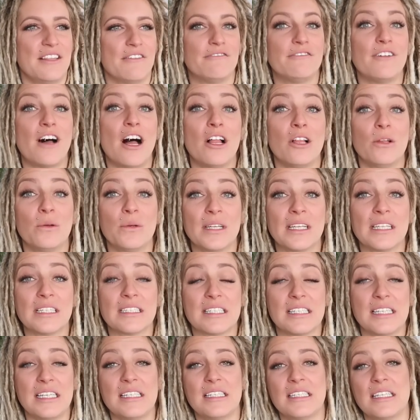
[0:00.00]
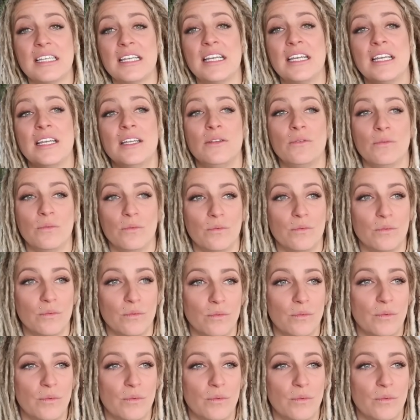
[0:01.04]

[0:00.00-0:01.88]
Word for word: The following season,